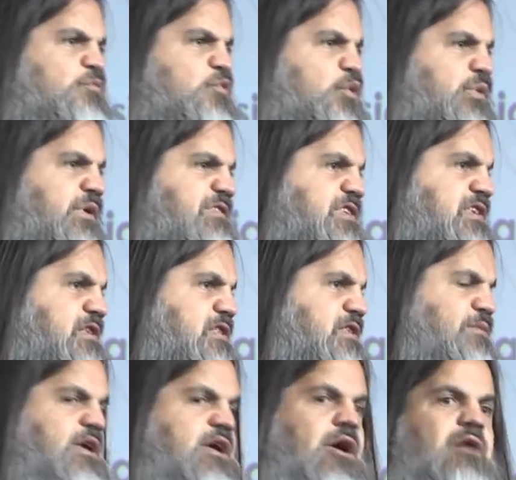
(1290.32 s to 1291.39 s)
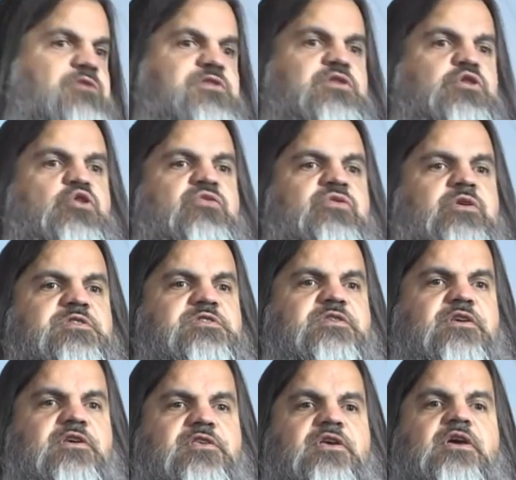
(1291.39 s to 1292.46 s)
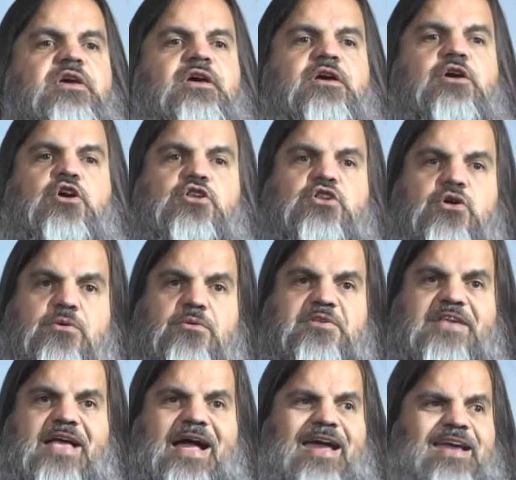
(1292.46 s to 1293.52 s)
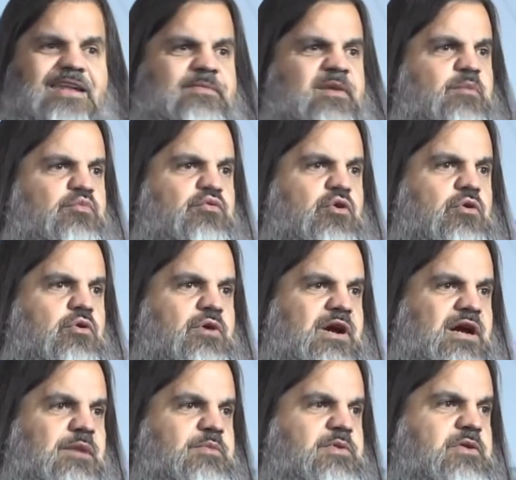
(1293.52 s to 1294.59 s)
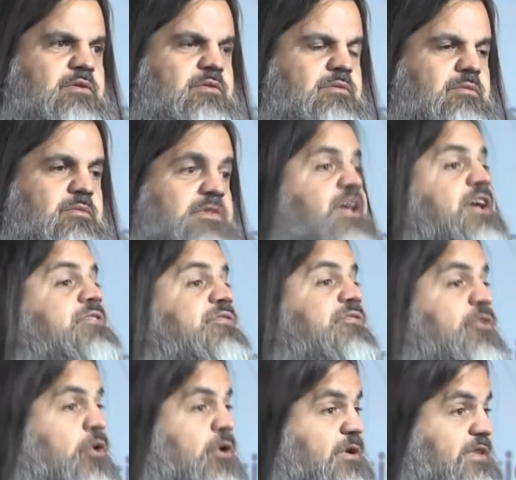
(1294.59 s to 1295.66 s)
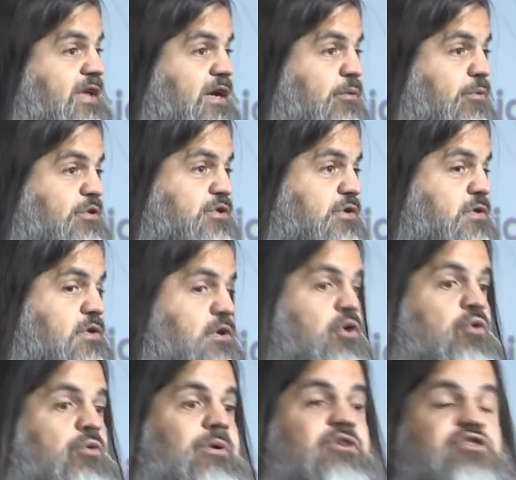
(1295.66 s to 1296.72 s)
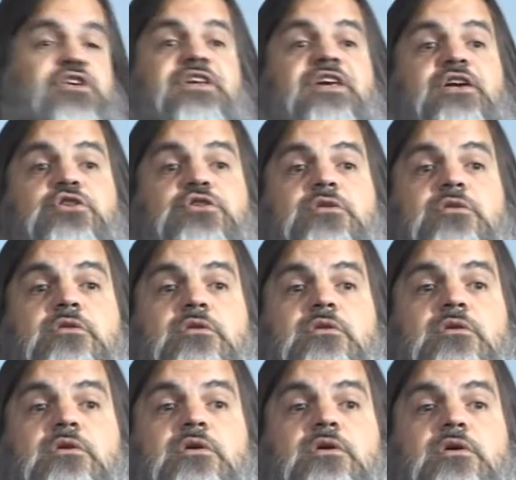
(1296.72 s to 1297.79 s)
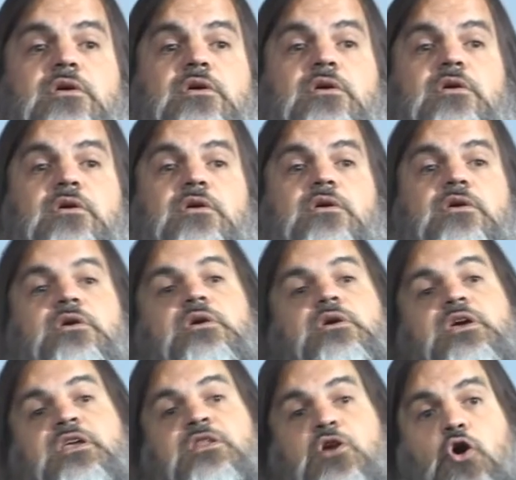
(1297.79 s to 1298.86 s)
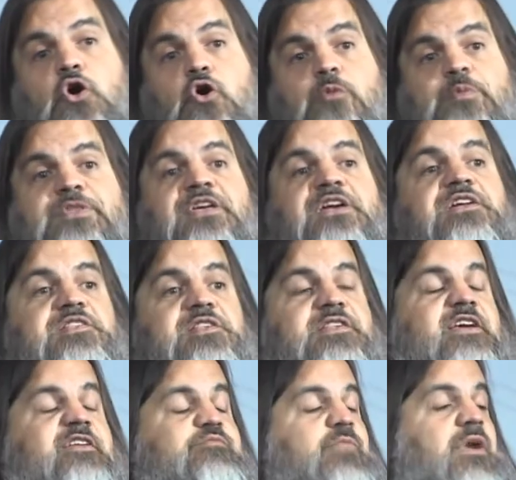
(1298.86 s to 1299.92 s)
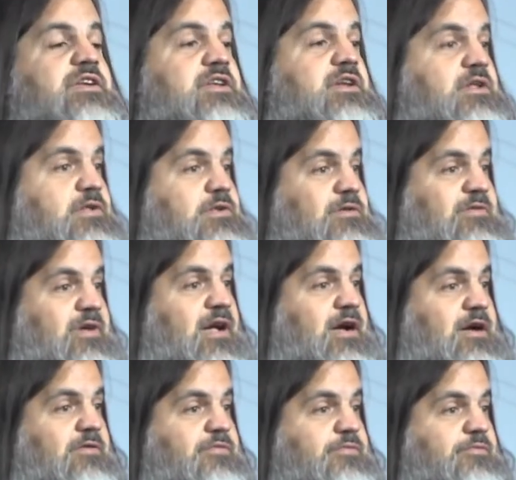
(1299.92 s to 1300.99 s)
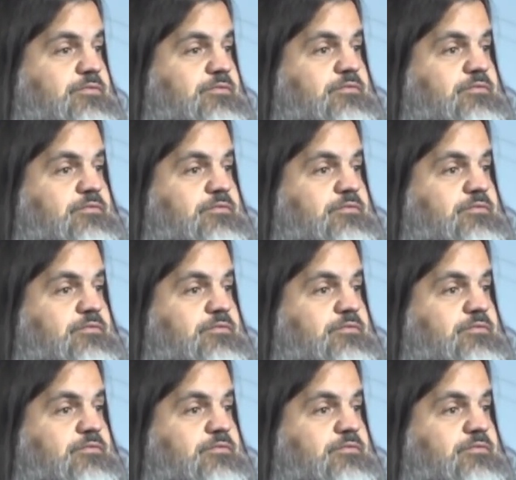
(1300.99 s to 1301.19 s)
Well, we've seen some colleges and universities close academic programs like foreign languages or education in the hope that they can save money and survive.